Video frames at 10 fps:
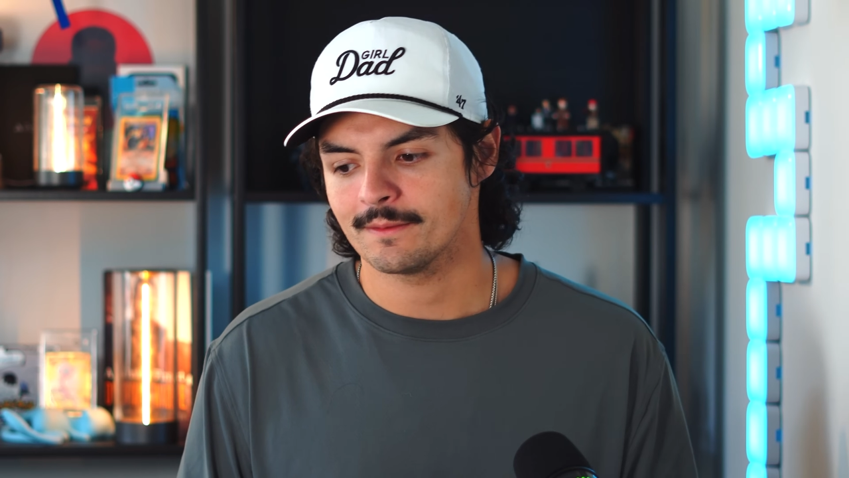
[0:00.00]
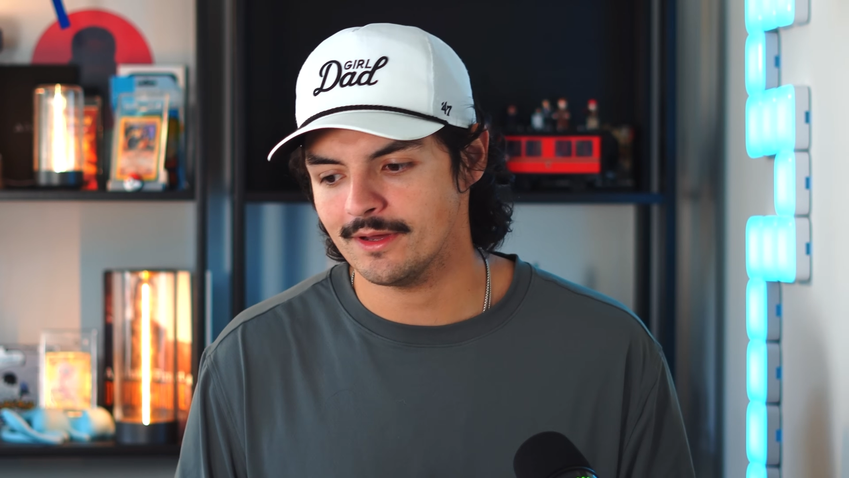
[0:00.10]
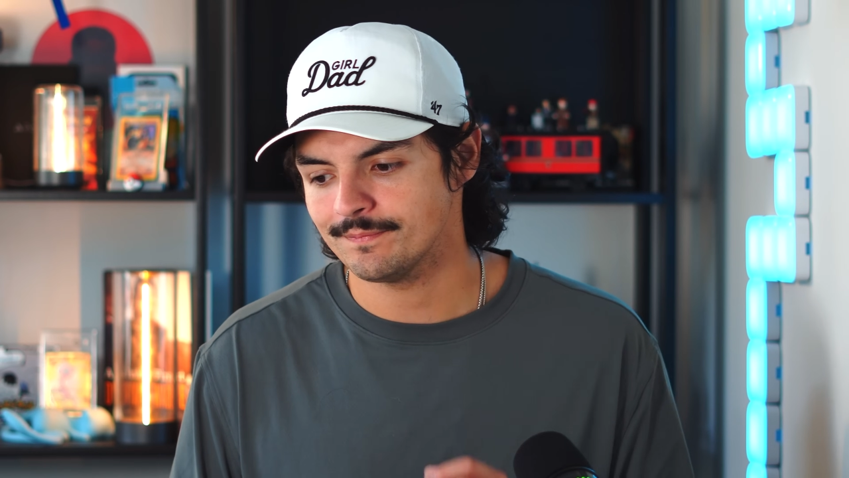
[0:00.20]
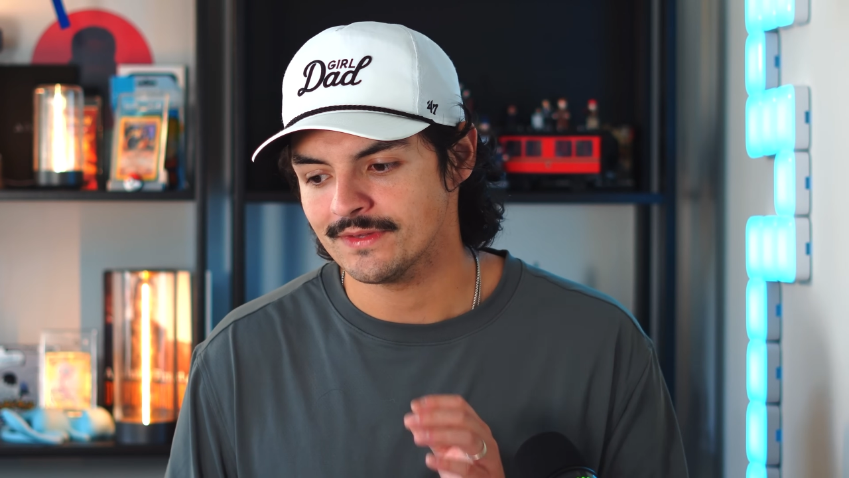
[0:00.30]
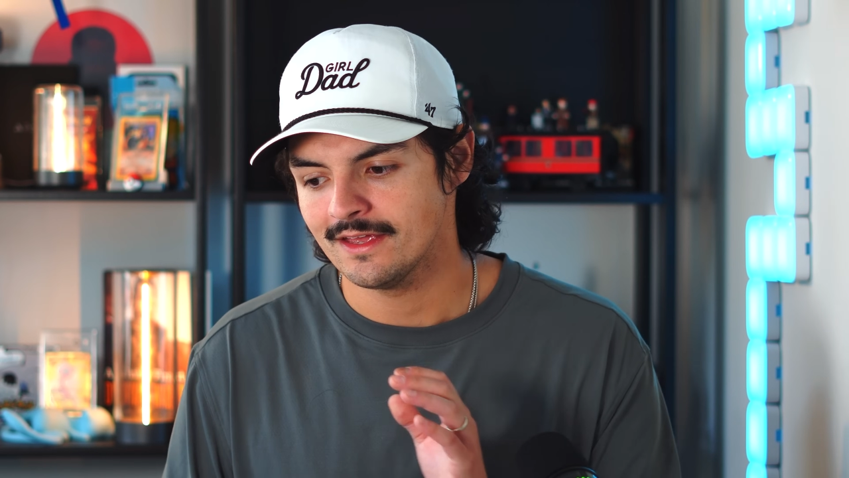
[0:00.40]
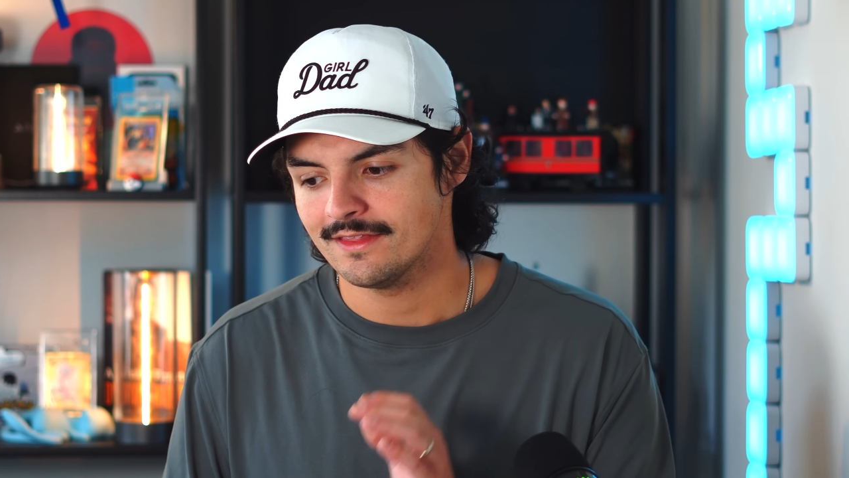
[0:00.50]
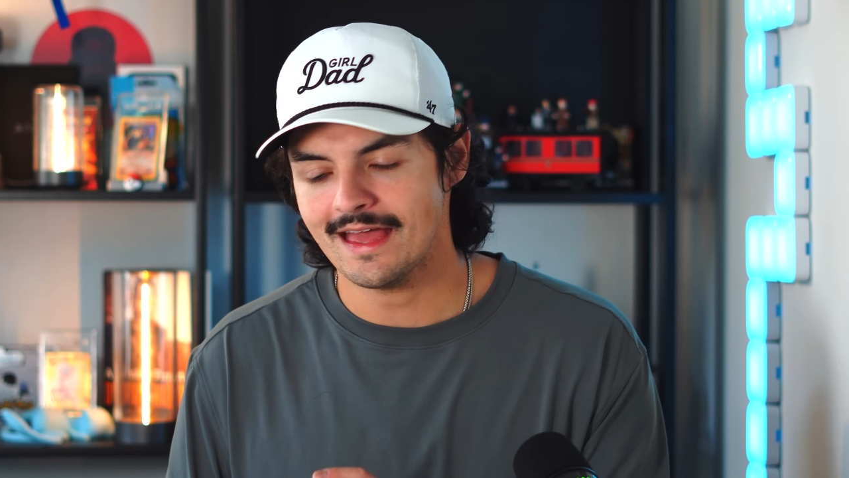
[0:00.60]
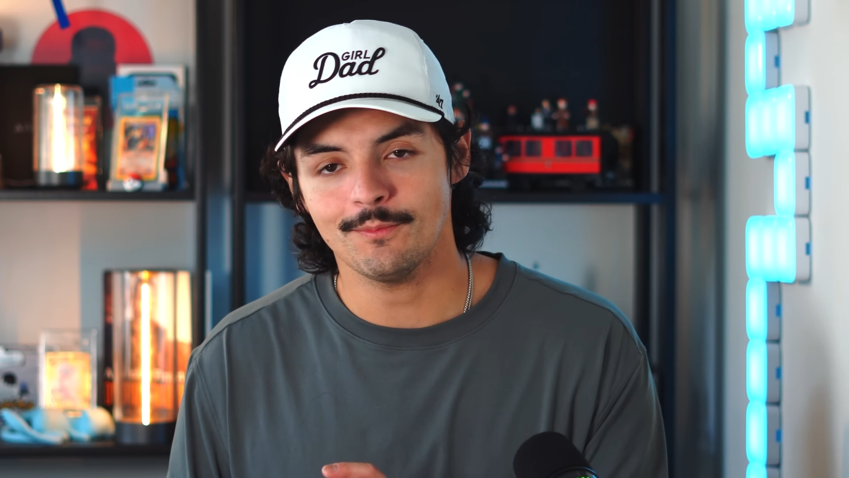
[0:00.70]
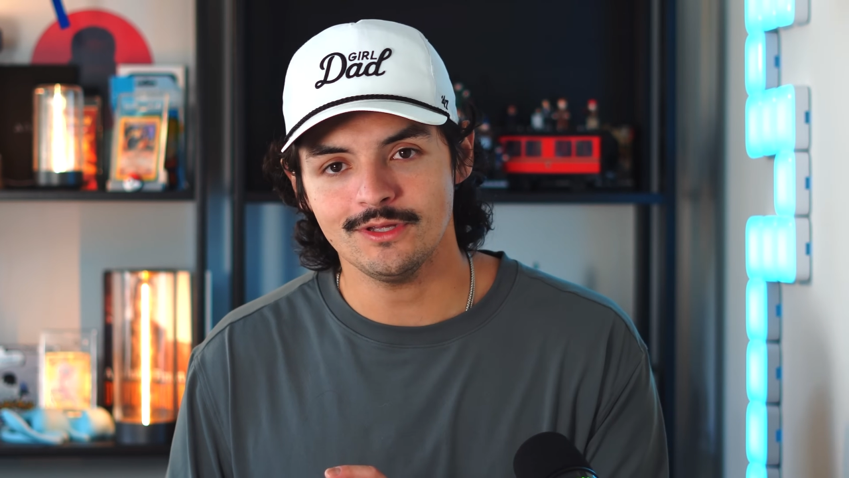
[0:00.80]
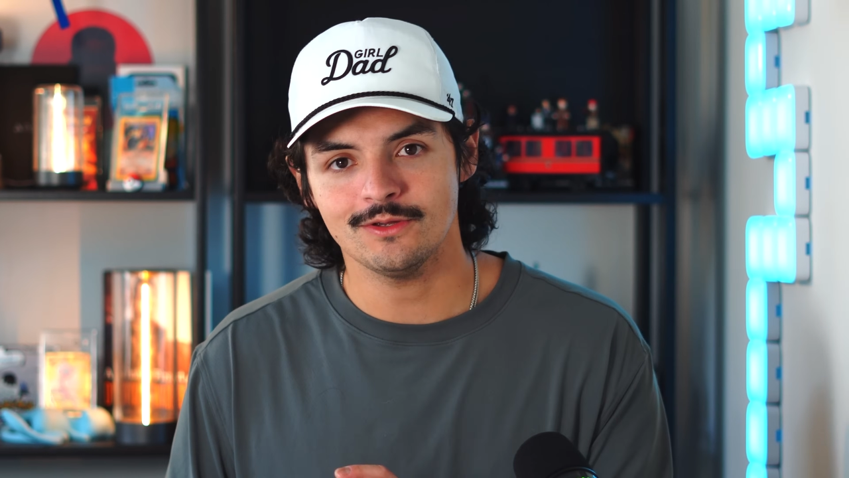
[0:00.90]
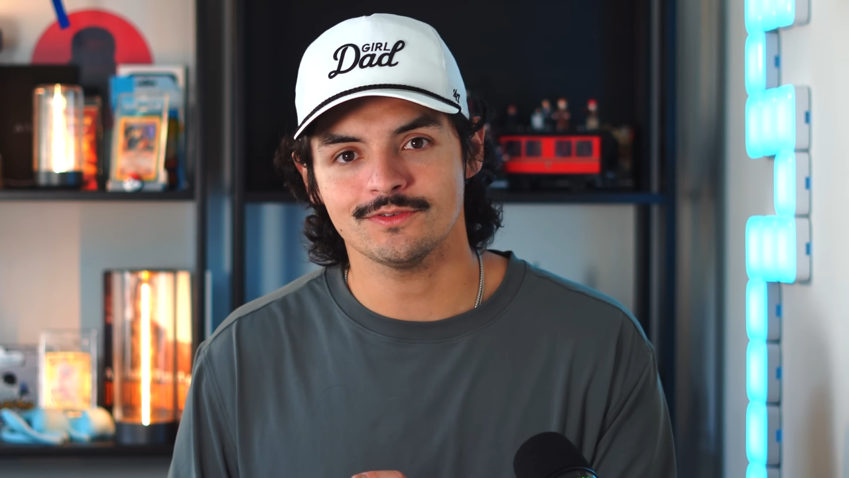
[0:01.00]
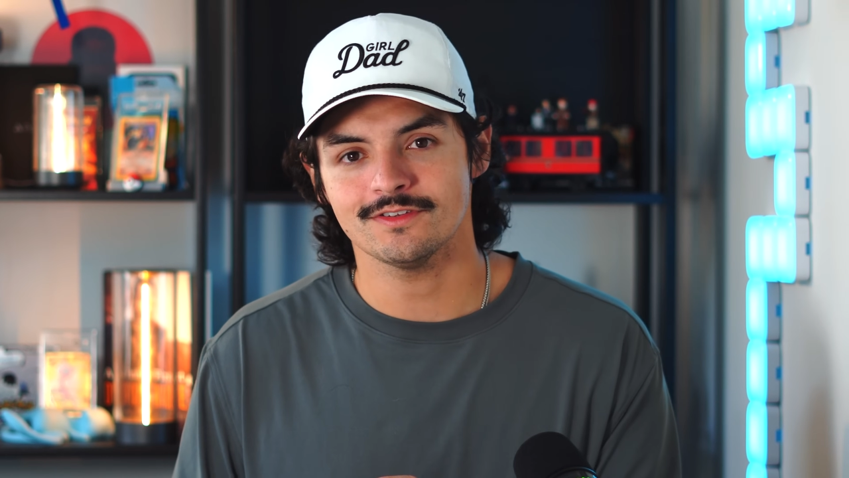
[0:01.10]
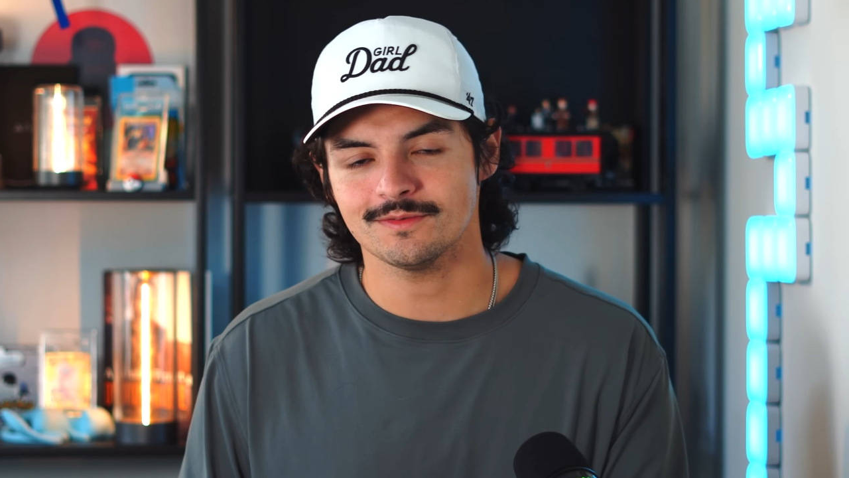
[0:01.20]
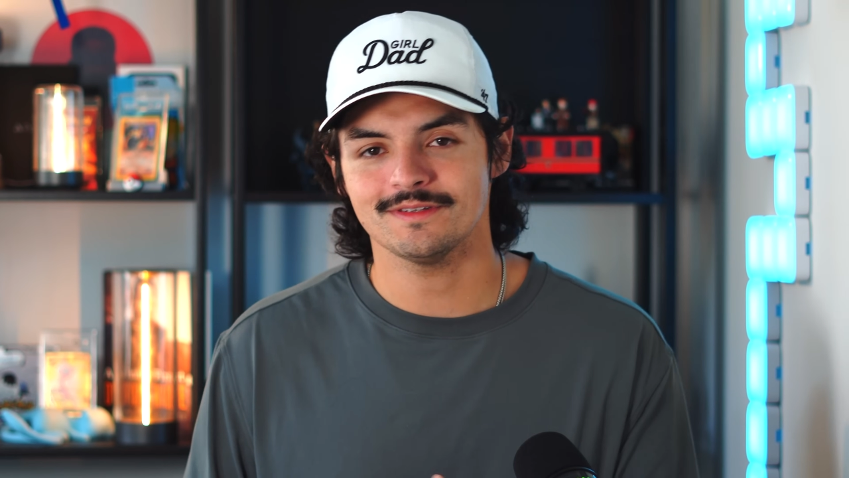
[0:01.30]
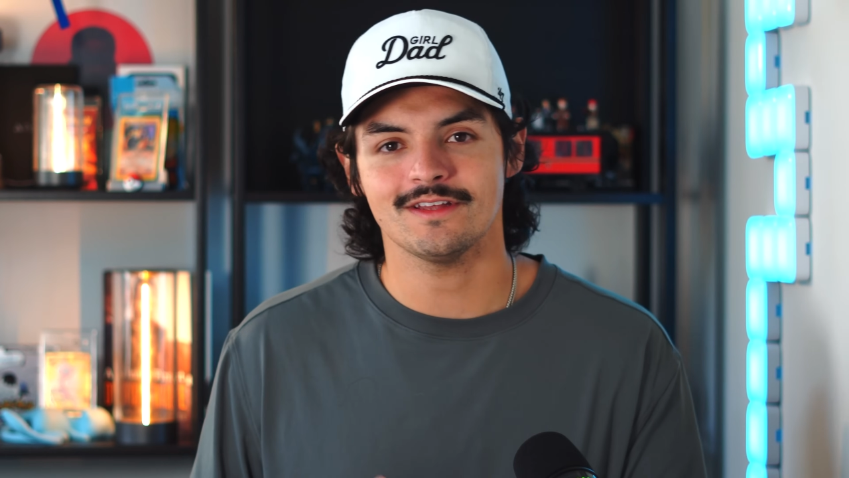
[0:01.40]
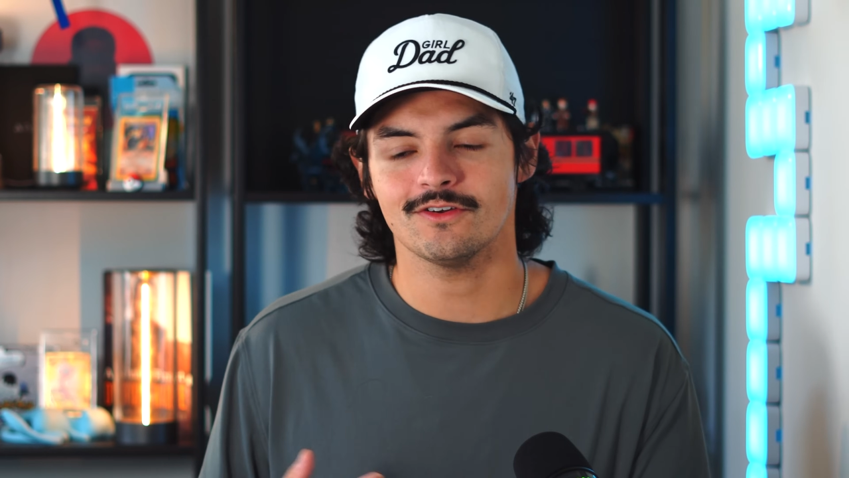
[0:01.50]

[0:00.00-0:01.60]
But the Apple ecosystem is